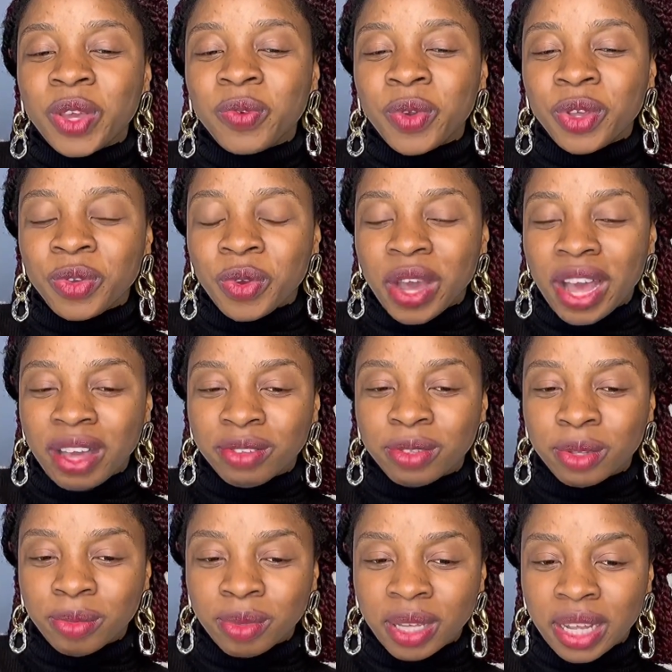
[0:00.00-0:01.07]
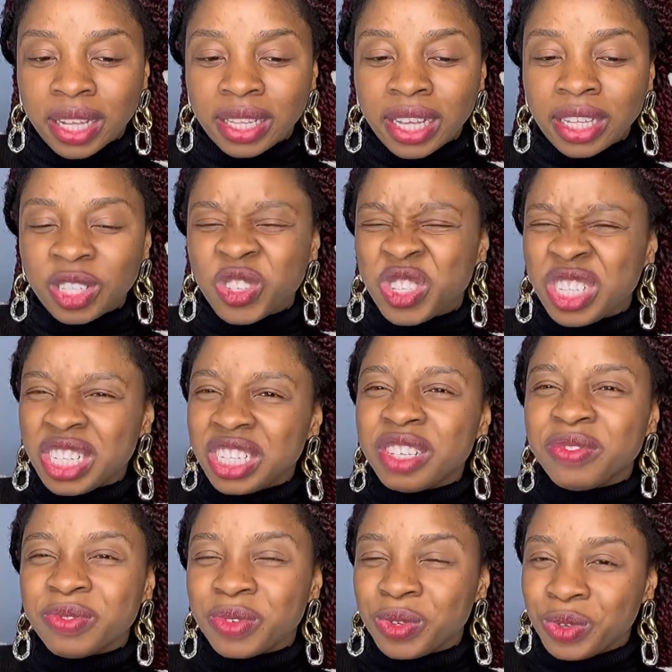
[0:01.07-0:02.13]
when you have something and then you didn't
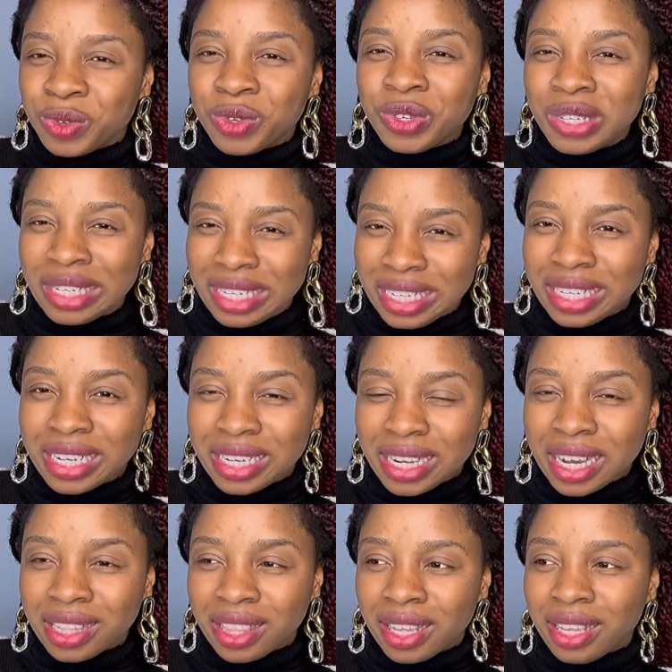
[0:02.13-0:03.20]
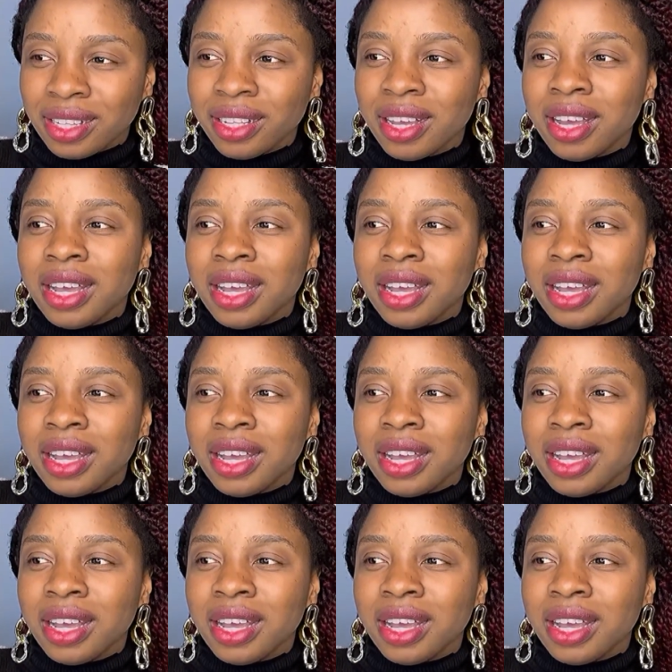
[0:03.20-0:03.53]
even know you needed that thing.